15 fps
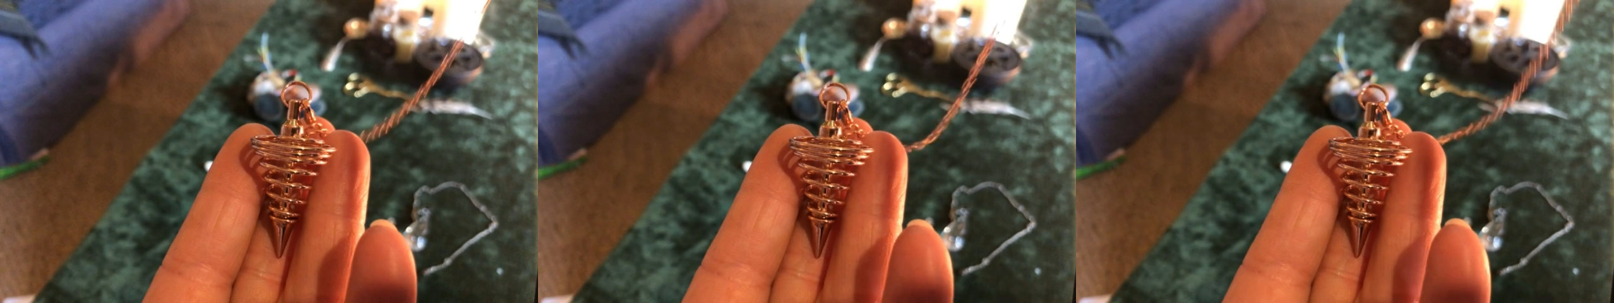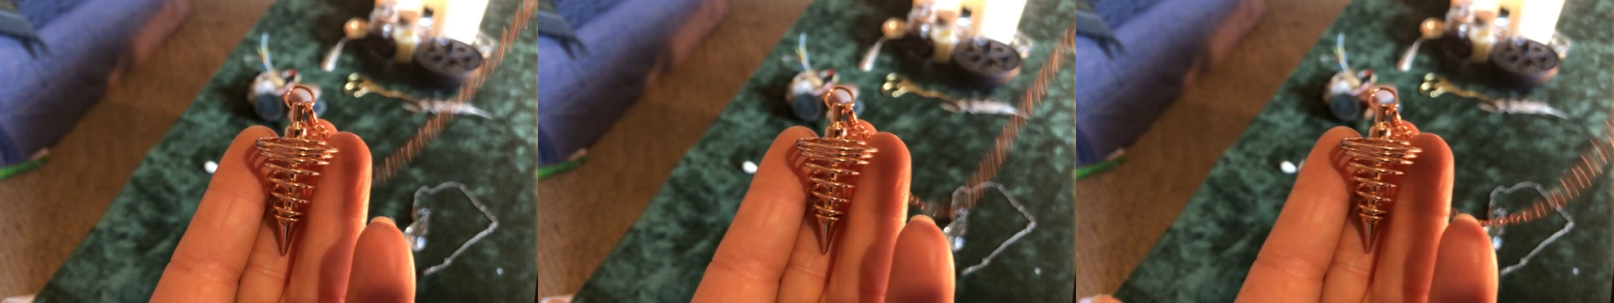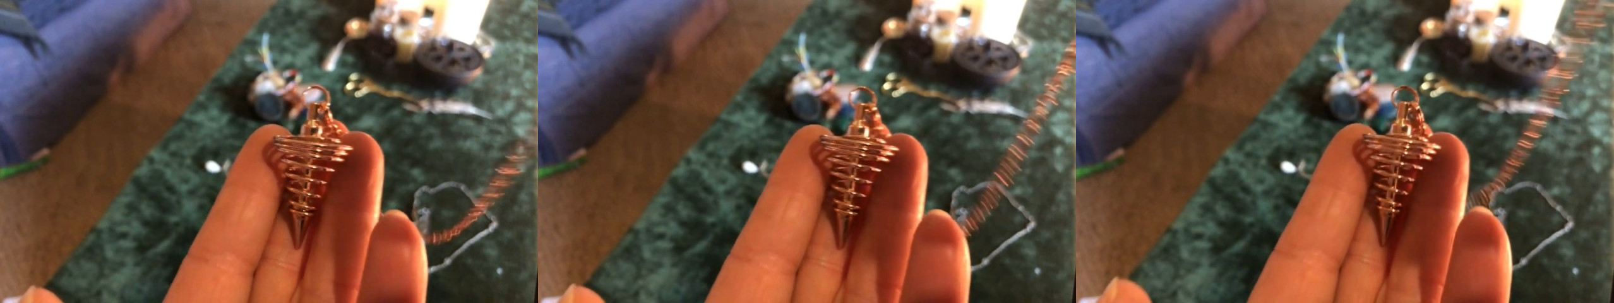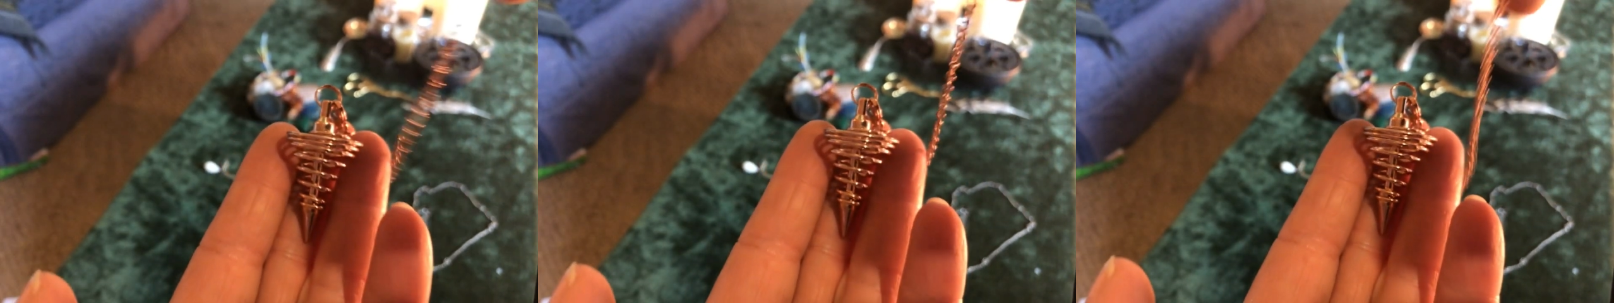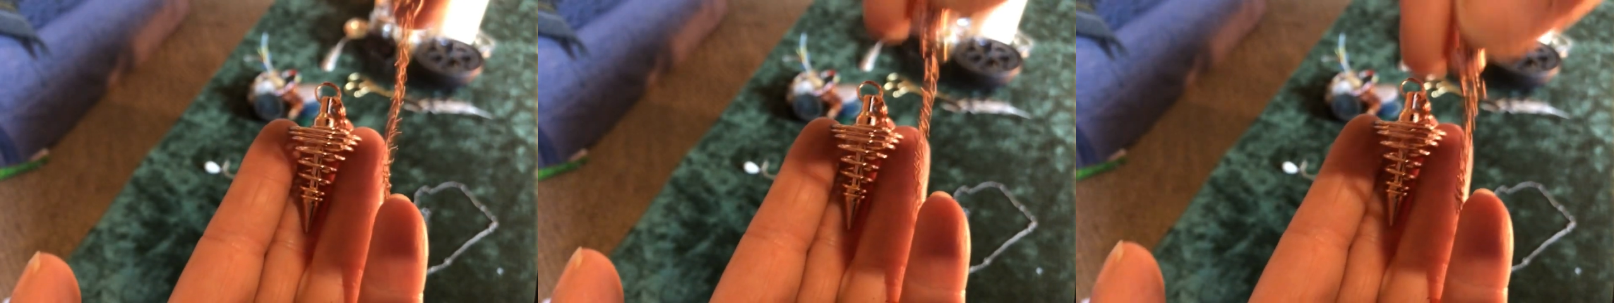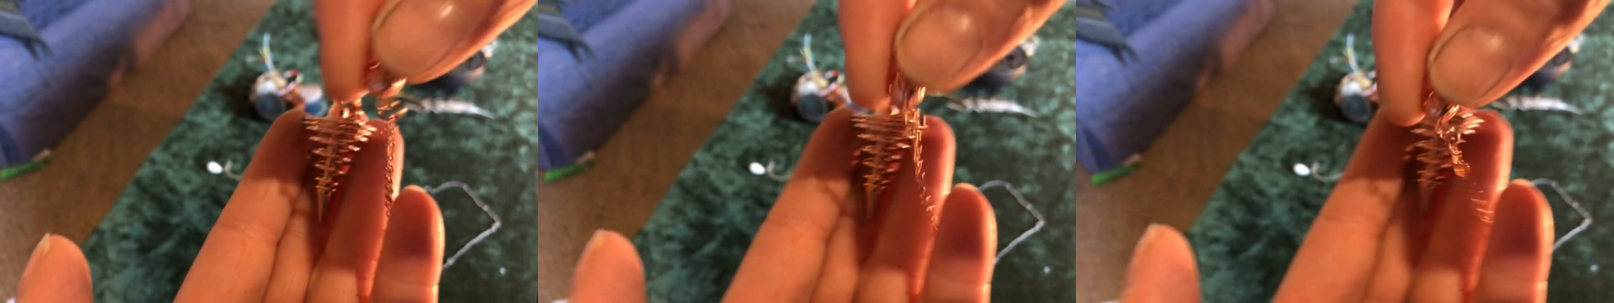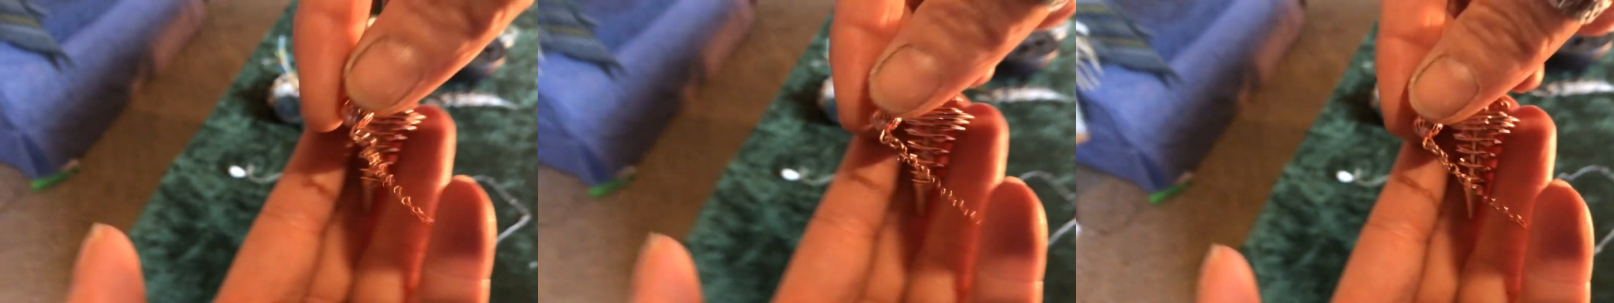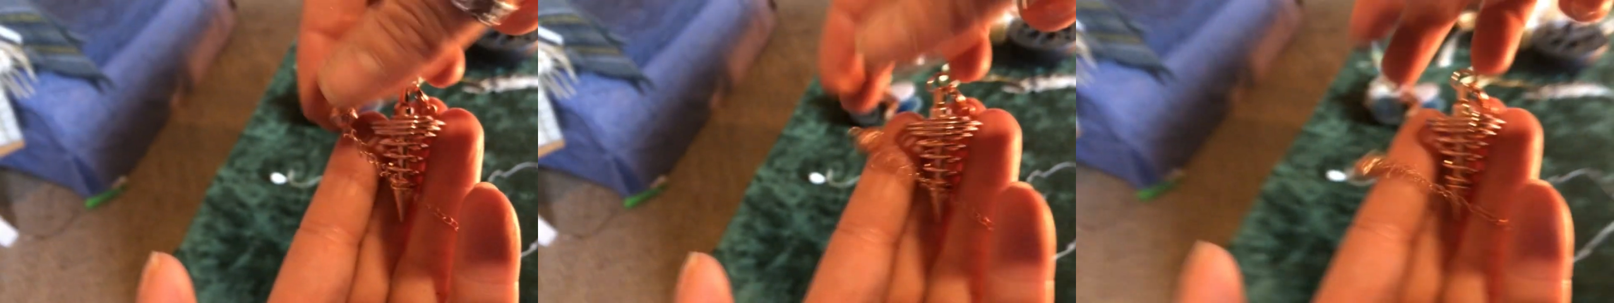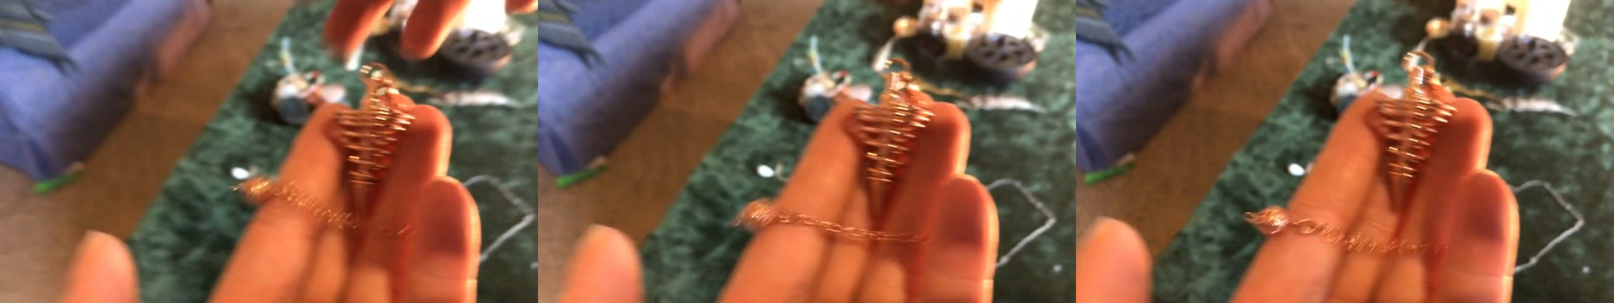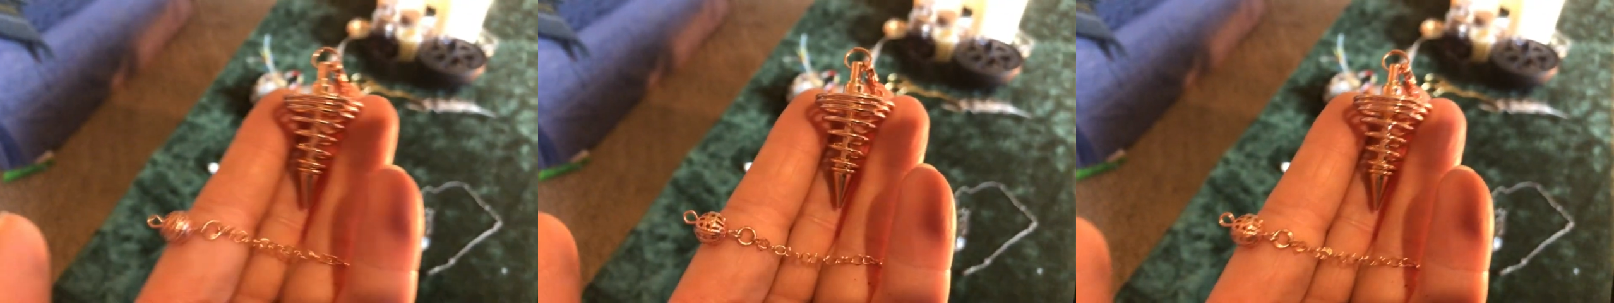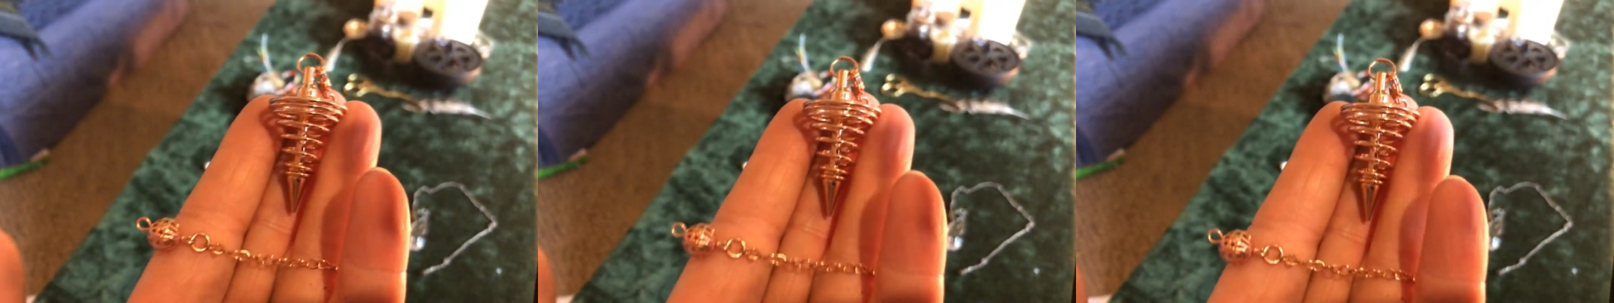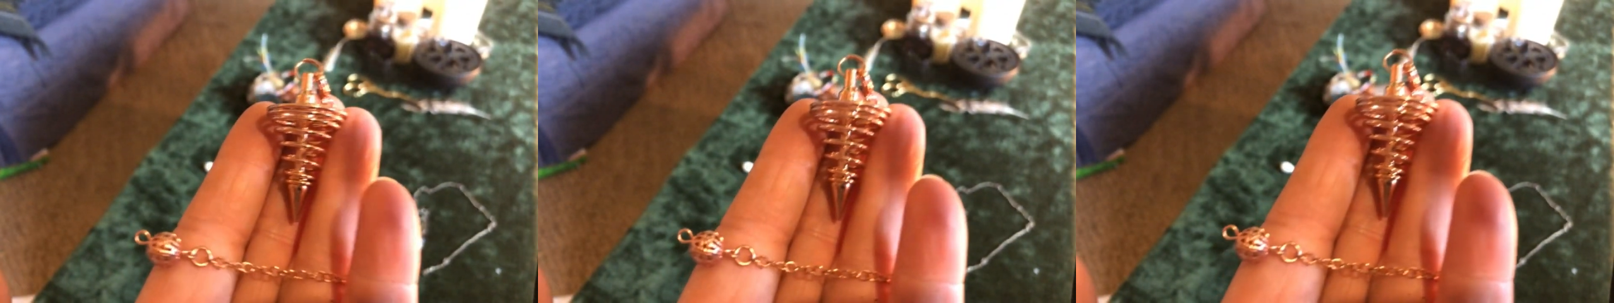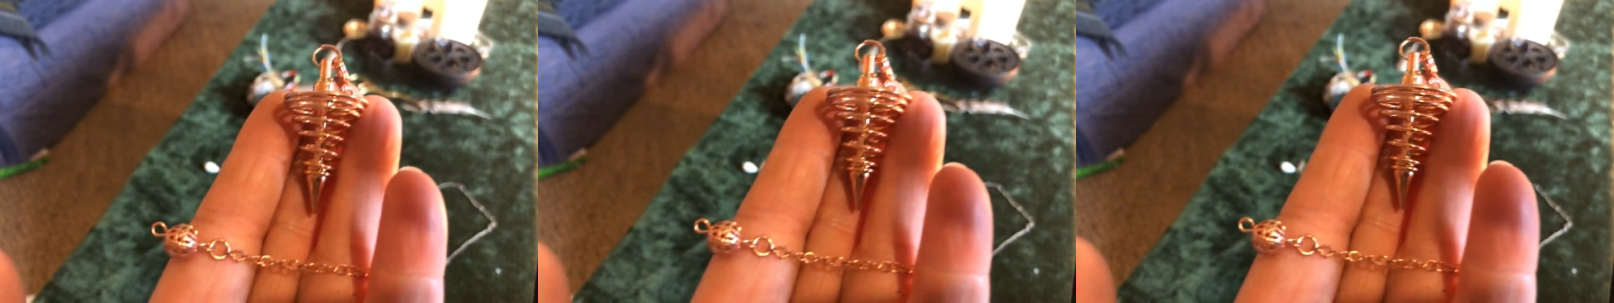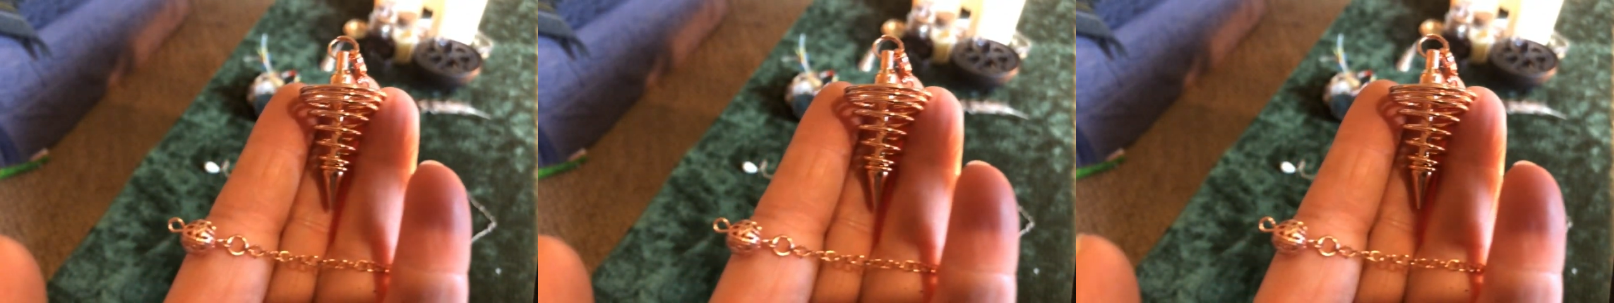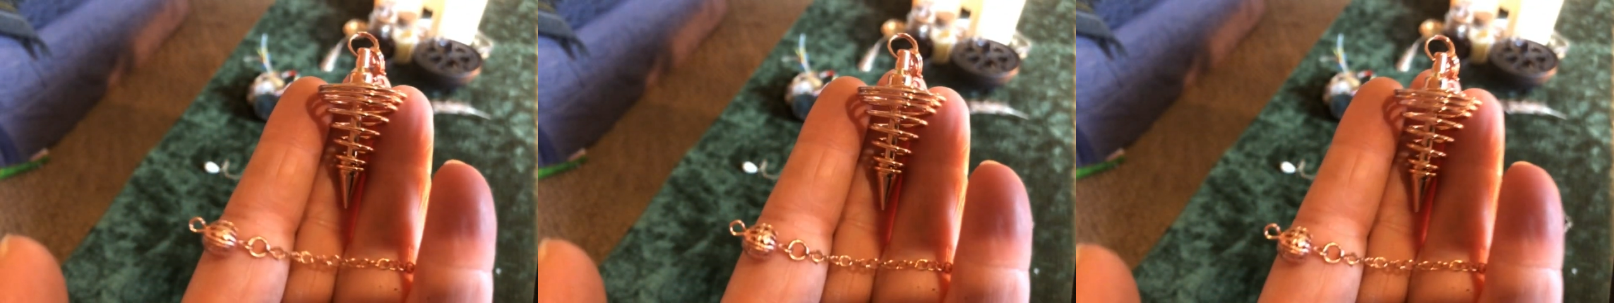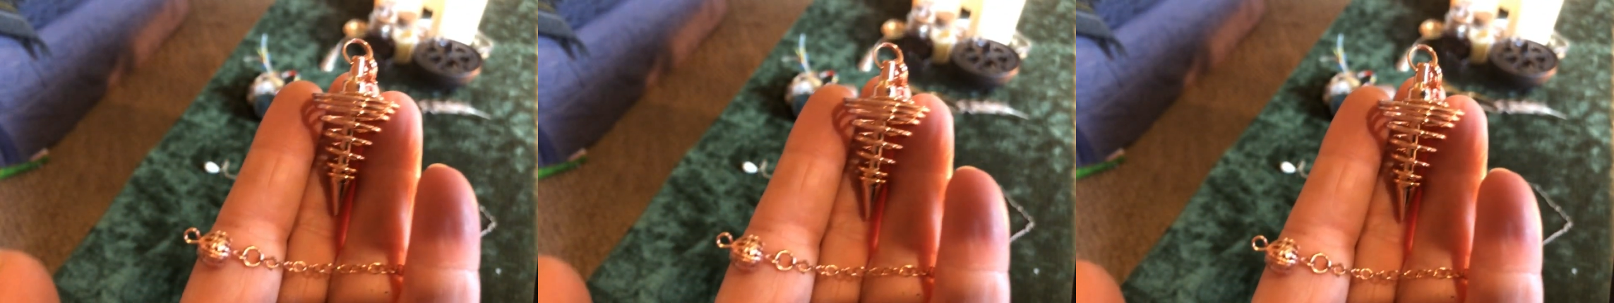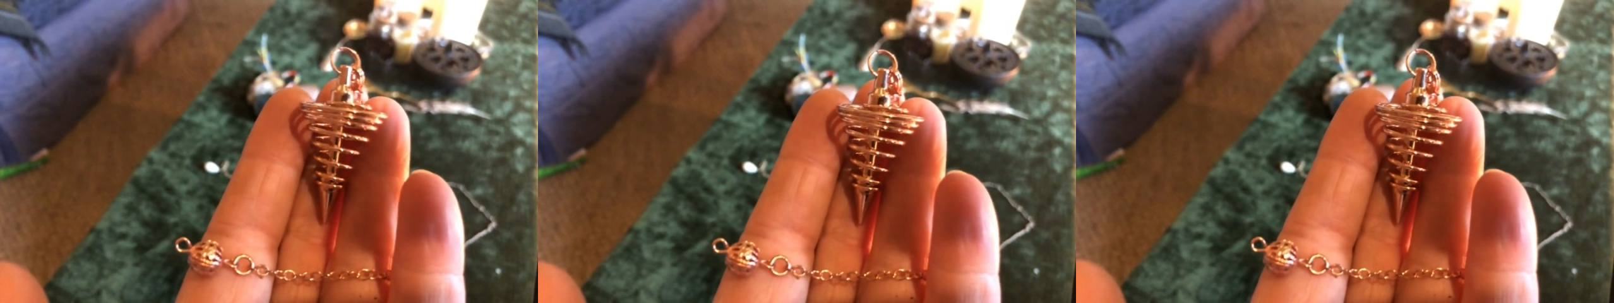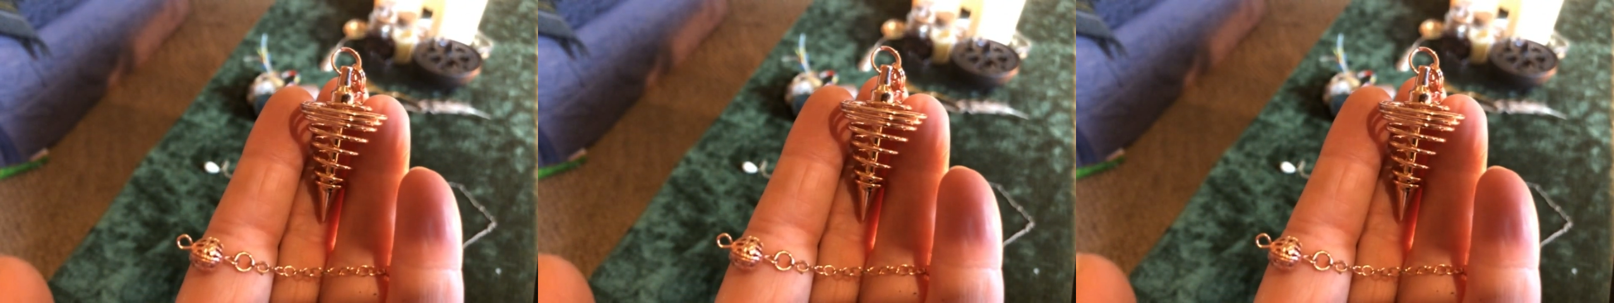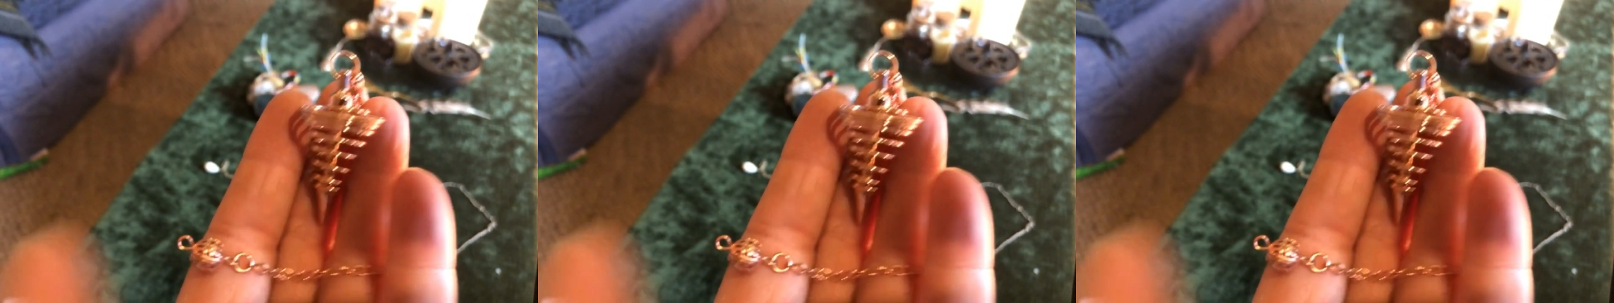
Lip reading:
[unreadable: no face in view]